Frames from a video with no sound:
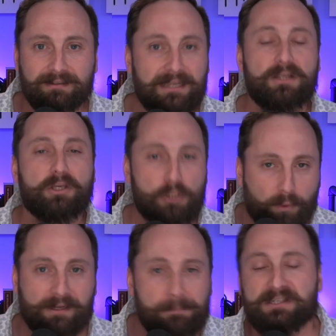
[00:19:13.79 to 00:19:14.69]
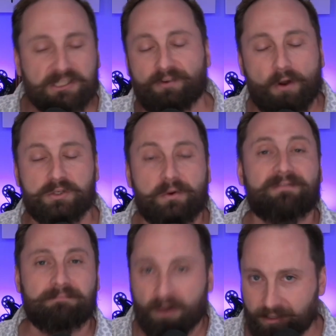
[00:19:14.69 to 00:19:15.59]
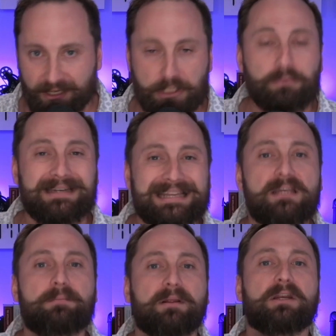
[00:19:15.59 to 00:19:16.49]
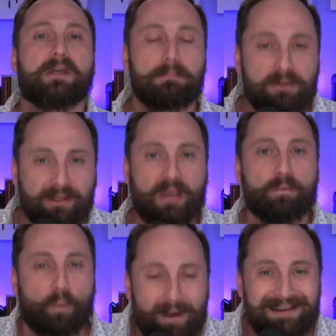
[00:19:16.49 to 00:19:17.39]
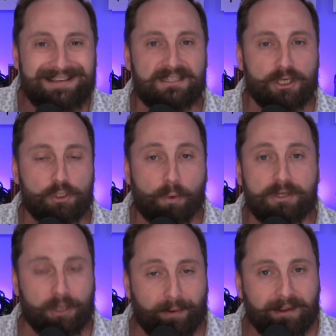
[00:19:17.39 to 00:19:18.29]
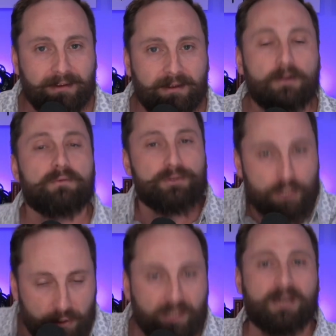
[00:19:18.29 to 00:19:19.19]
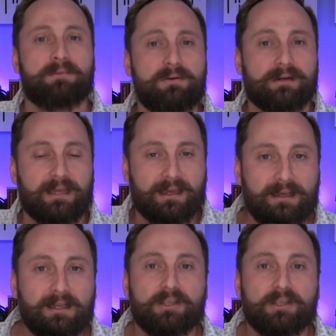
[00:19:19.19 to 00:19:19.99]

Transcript: then you are in the business also of marketing. You need the ability to communicate what it is that you are doing to the community.